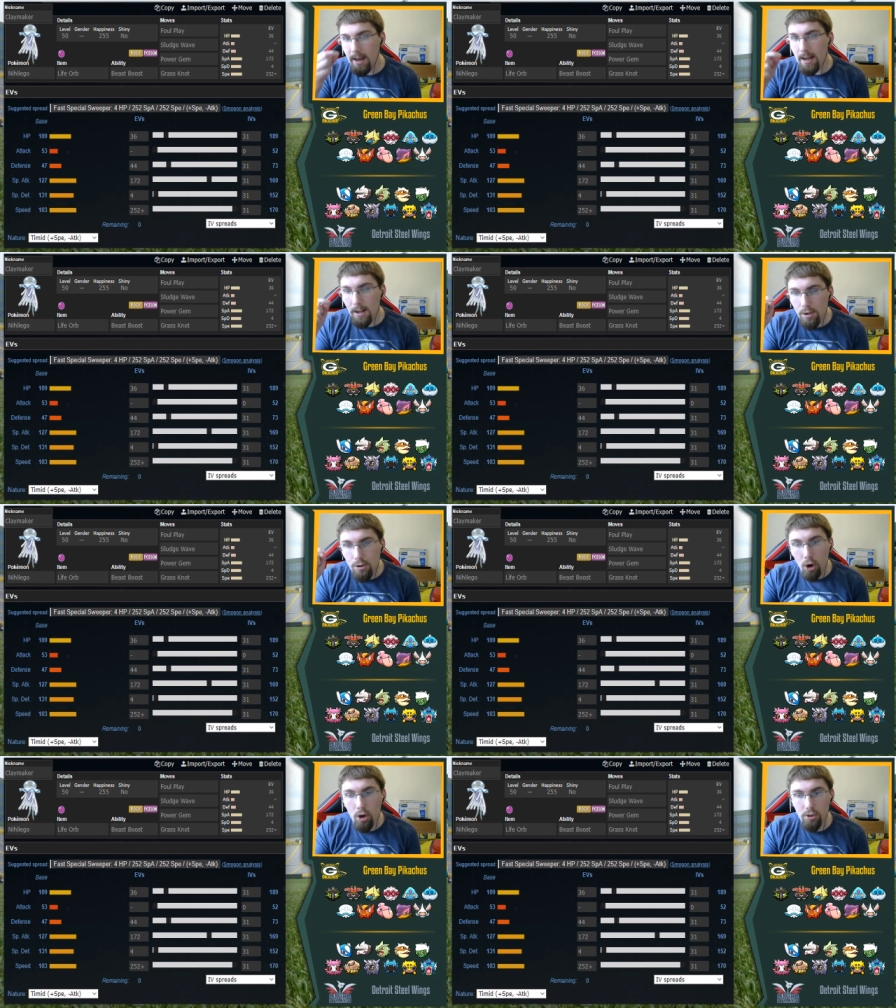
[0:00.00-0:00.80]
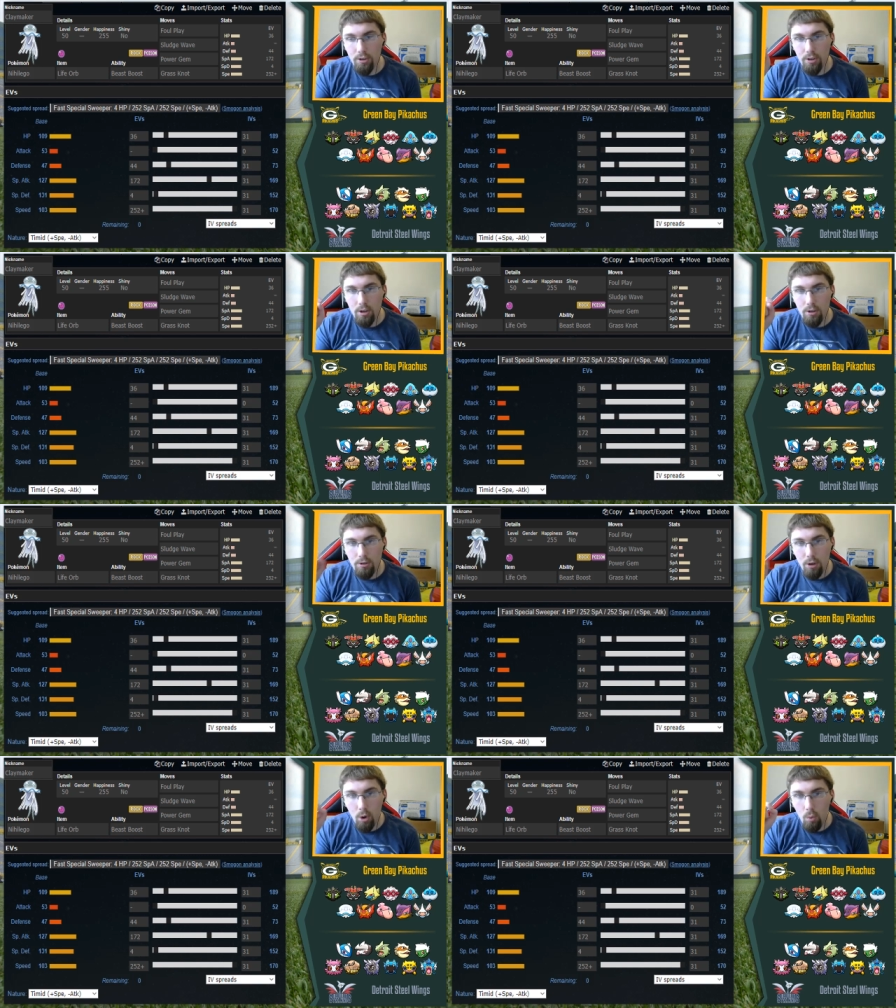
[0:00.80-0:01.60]
it does
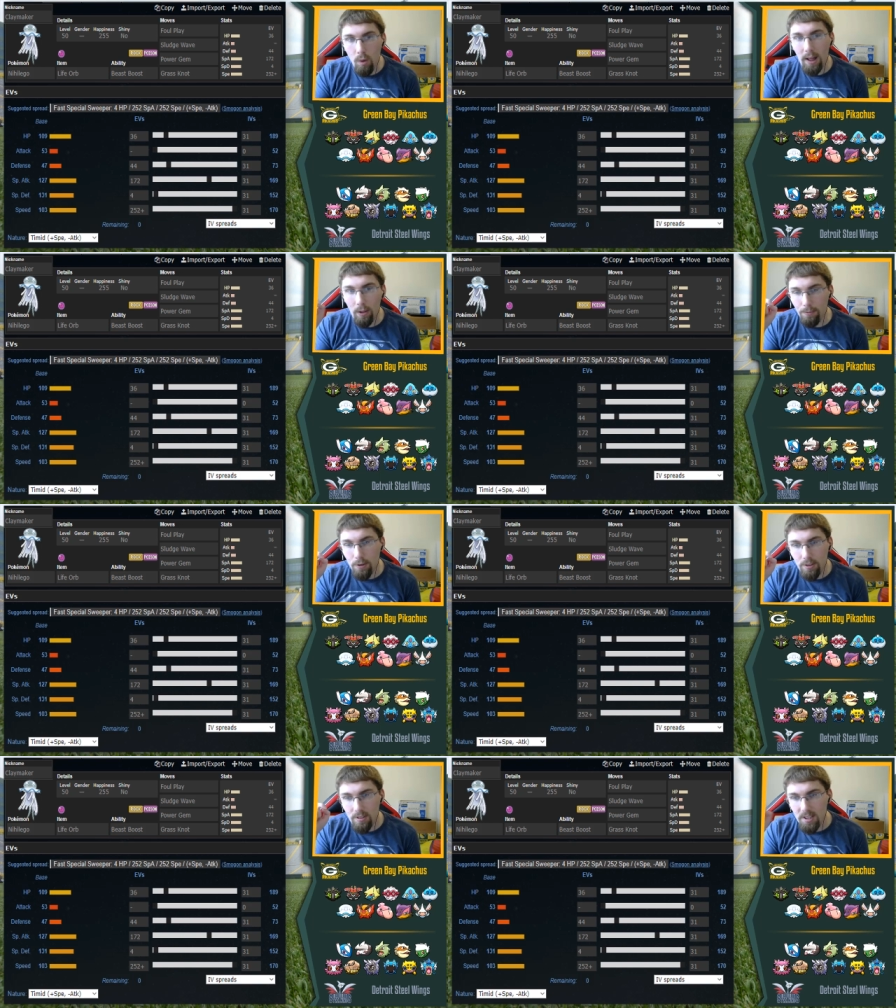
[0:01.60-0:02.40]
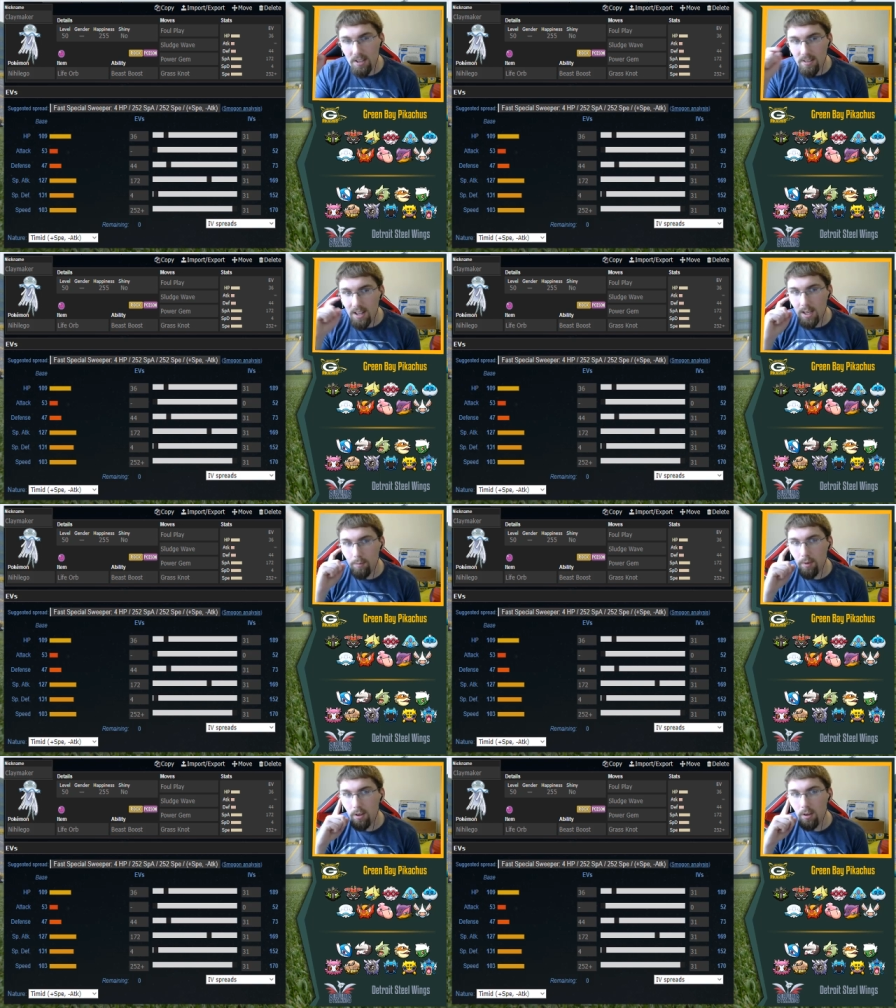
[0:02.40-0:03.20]
so well versus his
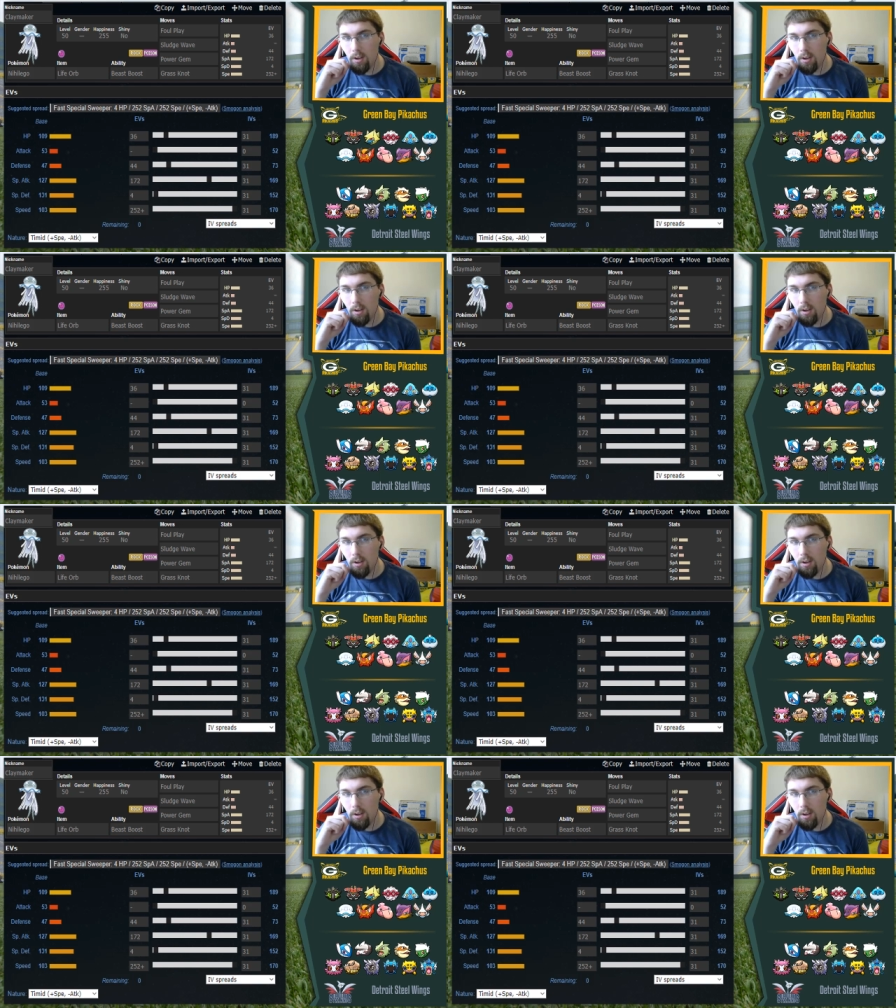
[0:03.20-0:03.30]
team.